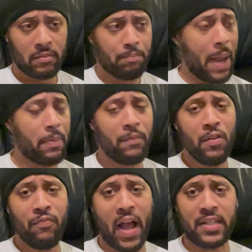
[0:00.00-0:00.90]
pay-per-view
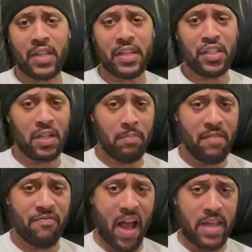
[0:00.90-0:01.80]
fights they shouldn't be
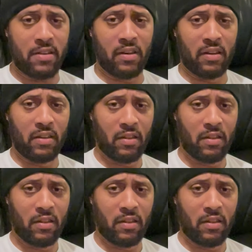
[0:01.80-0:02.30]
fighting.